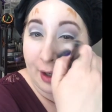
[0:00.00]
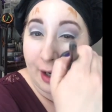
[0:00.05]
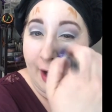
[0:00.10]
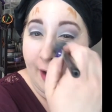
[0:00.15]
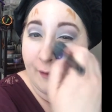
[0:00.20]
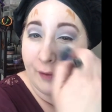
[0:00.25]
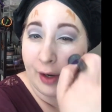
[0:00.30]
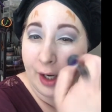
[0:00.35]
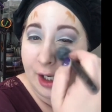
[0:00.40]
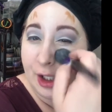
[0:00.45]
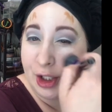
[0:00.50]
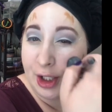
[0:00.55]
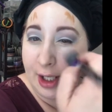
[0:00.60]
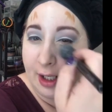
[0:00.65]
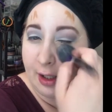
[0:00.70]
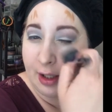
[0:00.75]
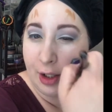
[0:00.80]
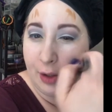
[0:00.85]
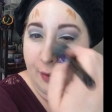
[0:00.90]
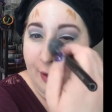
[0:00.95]
coverage
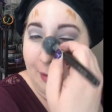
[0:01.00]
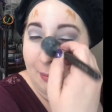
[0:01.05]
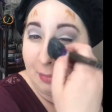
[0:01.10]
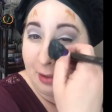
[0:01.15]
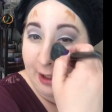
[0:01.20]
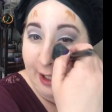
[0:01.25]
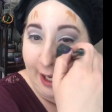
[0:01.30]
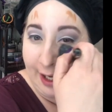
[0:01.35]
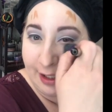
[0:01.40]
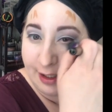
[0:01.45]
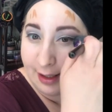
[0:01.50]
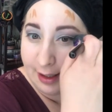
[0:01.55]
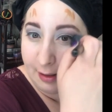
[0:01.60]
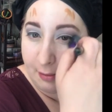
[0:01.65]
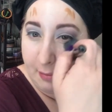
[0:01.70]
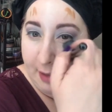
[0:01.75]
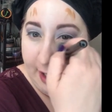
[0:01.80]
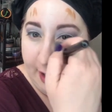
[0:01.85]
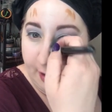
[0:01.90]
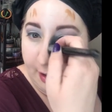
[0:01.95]
and you can
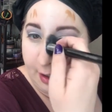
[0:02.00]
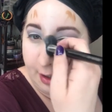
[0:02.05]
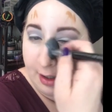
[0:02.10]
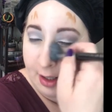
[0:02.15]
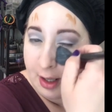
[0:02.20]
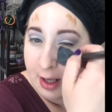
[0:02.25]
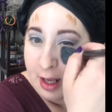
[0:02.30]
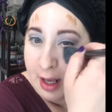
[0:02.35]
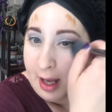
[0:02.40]
blend better.